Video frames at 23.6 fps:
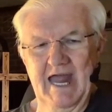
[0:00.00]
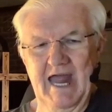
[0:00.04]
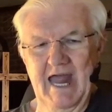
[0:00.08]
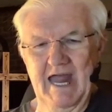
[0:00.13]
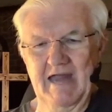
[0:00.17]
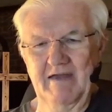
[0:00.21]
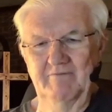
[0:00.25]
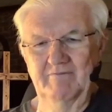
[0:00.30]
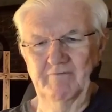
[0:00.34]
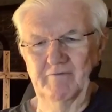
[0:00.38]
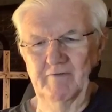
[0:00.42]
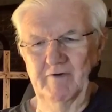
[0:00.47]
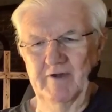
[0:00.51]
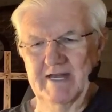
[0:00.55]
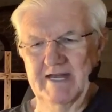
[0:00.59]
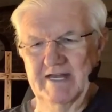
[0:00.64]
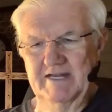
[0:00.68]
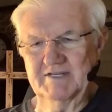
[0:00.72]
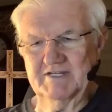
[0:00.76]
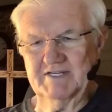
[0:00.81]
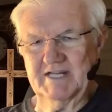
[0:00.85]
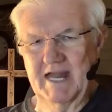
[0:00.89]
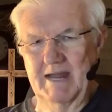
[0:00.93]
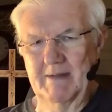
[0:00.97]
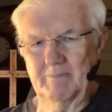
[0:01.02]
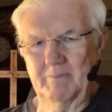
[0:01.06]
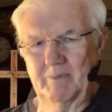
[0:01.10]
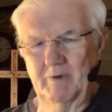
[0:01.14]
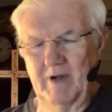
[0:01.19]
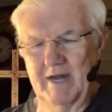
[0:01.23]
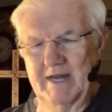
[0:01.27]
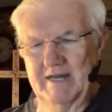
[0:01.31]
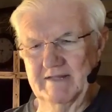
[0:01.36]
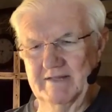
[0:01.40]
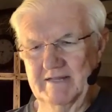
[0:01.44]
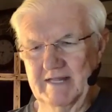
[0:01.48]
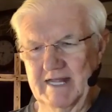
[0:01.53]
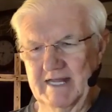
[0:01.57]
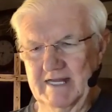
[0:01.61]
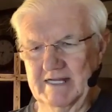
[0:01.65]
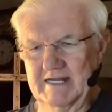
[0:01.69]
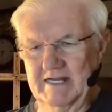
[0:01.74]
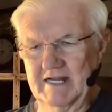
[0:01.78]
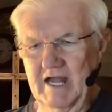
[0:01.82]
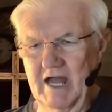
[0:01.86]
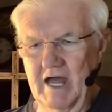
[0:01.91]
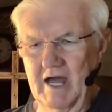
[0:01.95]
And friends, I pray
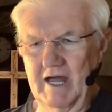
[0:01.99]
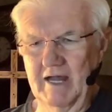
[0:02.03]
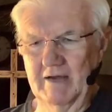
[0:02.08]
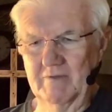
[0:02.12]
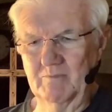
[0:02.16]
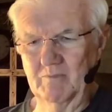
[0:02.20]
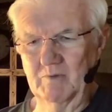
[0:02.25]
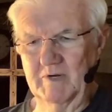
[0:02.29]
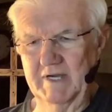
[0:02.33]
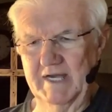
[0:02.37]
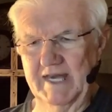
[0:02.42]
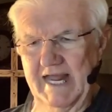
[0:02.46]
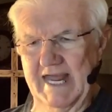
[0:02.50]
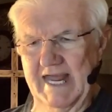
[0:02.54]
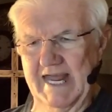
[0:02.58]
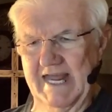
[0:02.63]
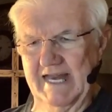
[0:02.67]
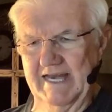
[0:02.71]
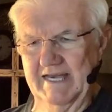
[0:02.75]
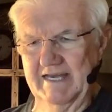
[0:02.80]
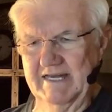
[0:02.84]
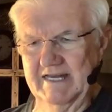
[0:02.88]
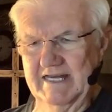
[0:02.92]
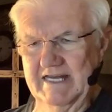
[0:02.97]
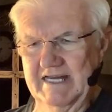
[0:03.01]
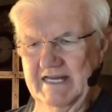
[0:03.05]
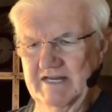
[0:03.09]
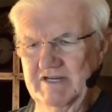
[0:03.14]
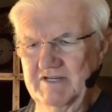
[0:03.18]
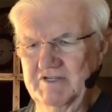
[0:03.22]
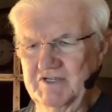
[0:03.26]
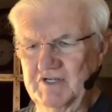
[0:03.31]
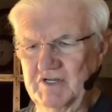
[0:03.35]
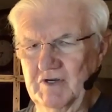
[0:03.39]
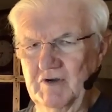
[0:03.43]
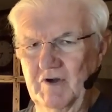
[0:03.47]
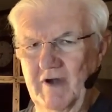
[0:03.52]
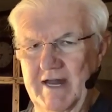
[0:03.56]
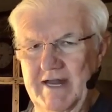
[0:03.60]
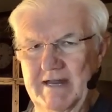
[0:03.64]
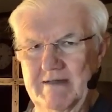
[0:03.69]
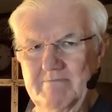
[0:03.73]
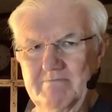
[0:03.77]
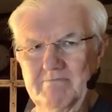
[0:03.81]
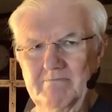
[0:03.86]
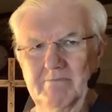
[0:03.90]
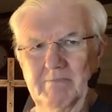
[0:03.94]
that God would add his
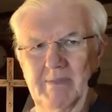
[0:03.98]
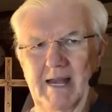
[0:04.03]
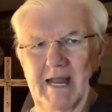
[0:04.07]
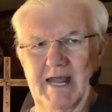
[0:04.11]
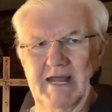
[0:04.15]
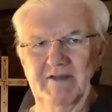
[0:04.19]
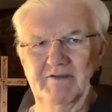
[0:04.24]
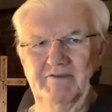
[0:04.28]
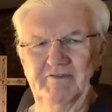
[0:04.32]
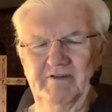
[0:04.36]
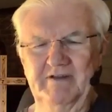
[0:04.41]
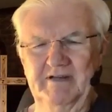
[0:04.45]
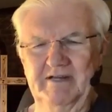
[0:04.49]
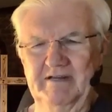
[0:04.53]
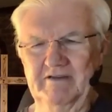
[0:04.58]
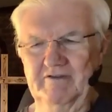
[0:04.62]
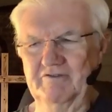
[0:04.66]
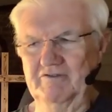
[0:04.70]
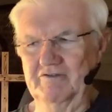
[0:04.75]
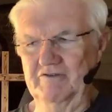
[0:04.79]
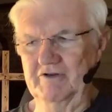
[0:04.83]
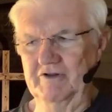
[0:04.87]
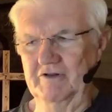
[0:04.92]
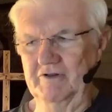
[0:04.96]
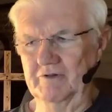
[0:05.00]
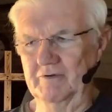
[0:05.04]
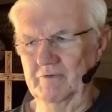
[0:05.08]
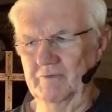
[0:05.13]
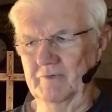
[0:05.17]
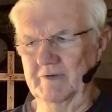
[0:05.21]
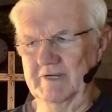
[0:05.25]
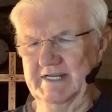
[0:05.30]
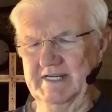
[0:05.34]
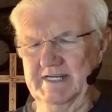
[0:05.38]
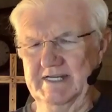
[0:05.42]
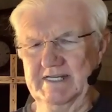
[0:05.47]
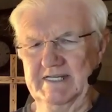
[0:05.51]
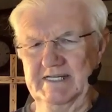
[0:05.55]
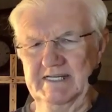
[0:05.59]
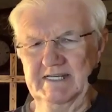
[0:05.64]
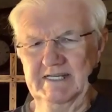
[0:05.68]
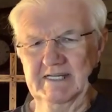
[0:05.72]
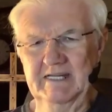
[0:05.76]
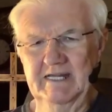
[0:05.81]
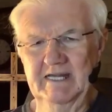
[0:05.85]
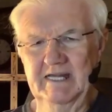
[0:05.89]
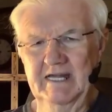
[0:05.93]
great blessings to the
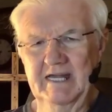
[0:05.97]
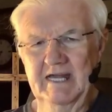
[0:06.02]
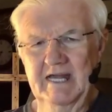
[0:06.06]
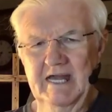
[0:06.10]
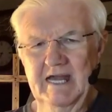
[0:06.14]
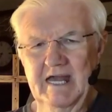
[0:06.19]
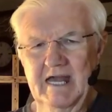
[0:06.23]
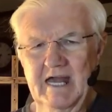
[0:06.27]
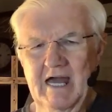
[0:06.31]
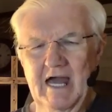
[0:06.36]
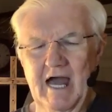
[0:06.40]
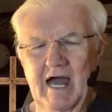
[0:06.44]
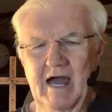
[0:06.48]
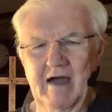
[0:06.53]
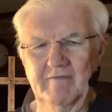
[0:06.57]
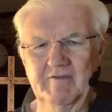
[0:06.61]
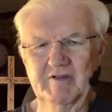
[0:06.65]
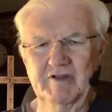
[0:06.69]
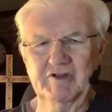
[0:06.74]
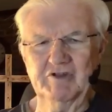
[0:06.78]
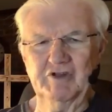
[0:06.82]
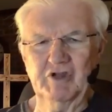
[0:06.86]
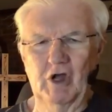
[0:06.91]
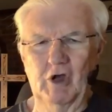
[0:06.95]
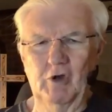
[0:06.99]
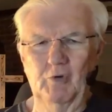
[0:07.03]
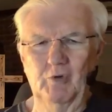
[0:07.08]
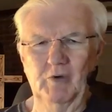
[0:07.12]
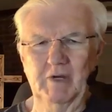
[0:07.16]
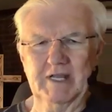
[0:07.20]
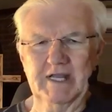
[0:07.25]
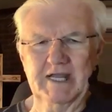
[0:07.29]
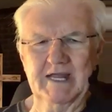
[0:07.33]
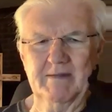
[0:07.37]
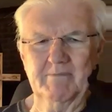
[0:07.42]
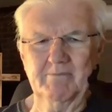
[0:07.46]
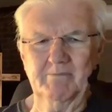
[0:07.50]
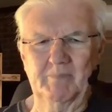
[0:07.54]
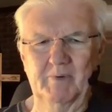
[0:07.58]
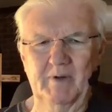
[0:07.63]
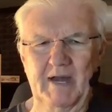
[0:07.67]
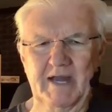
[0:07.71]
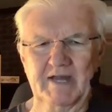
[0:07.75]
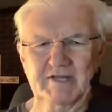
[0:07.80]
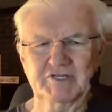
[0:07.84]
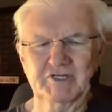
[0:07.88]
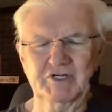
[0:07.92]
reading of his holy and
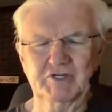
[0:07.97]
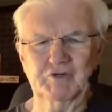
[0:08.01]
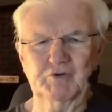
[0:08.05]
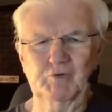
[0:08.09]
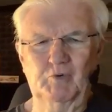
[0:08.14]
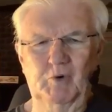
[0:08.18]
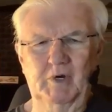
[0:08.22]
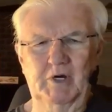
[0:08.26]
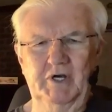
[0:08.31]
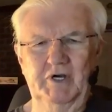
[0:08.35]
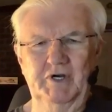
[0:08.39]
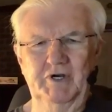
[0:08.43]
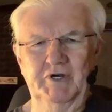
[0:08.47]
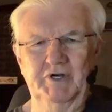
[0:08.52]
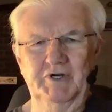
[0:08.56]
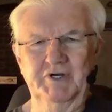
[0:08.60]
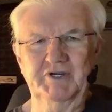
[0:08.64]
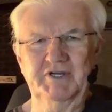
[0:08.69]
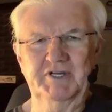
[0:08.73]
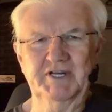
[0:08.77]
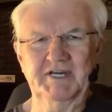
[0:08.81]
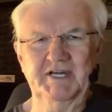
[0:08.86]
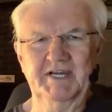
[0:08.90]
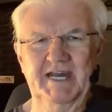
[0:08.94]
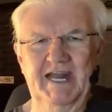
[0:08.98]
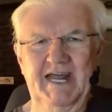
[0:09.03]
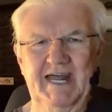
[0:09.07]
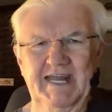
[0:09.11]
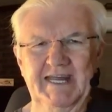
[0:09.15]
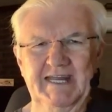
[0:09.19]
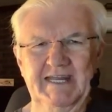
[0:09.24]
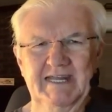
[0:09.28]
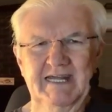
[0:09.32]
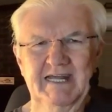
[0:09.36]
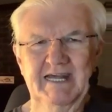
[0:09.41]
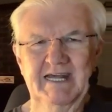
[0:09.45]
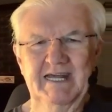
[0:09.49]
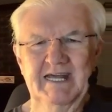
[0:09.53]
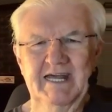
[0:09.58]
precious word today.